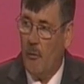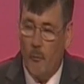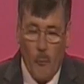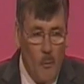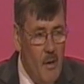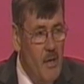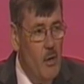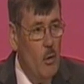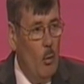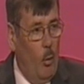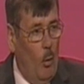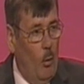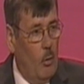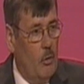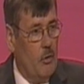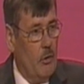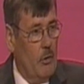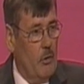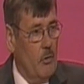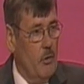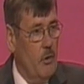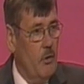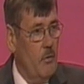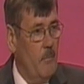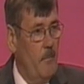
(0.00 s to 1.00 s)

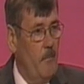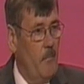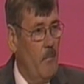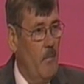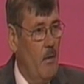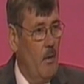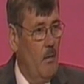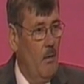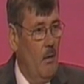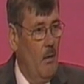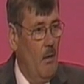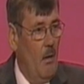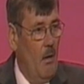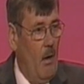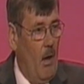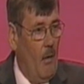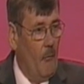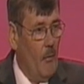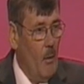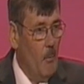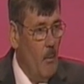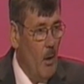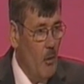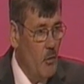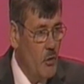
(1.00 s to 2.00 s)
3/4
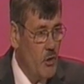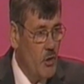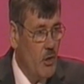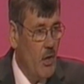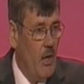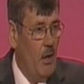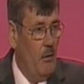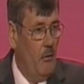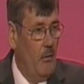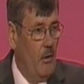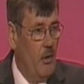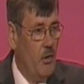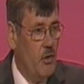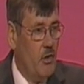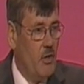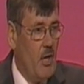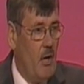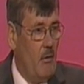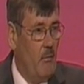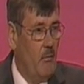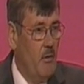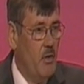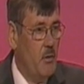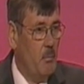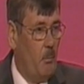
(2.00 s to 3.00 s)
of the most serious
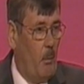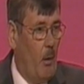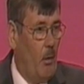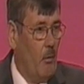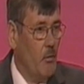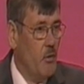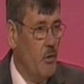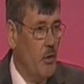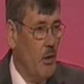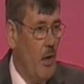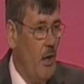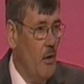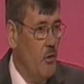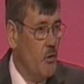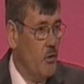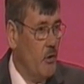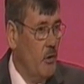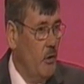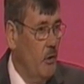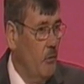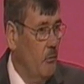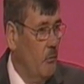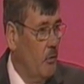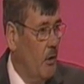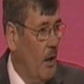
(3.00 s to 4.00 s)
terrorist plots
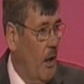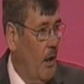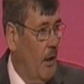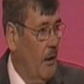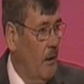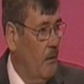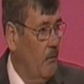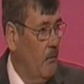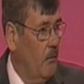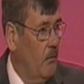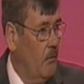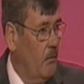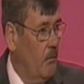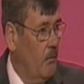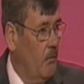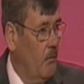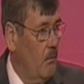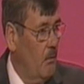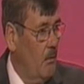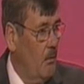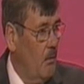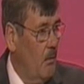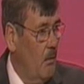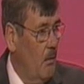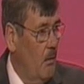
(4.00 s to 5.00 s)
against the UK
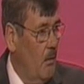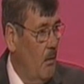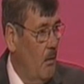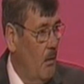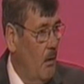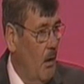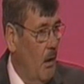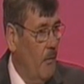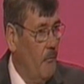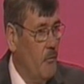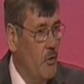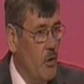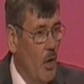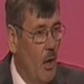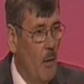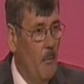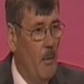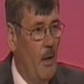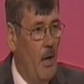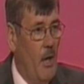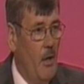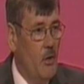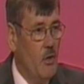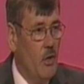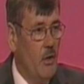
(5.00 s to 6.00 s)
have
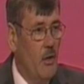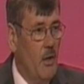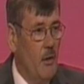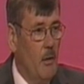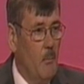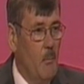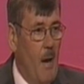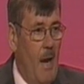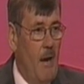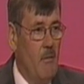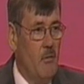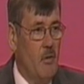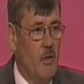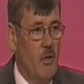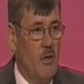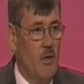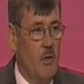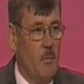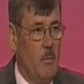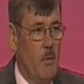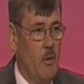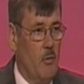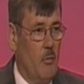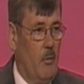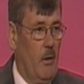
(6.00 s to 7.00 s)
germinated in the
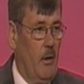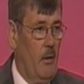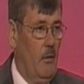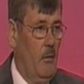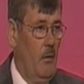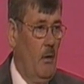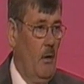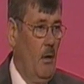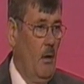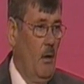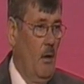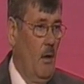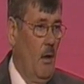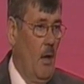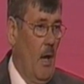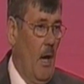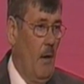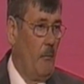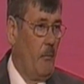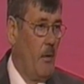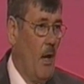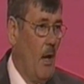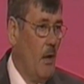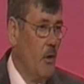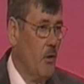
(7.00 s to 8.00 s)
mountains between
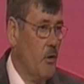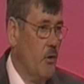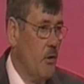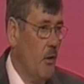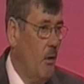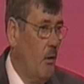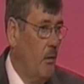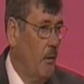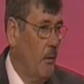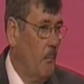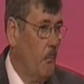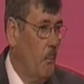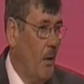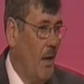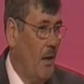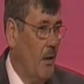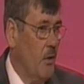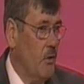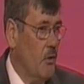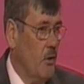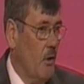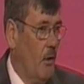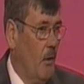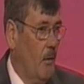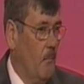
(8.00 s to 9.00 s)
Afghanistan and
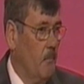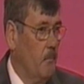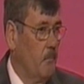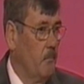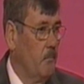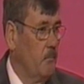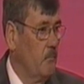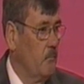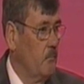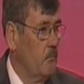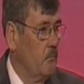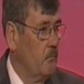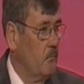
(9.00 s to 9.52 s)
Pakistan,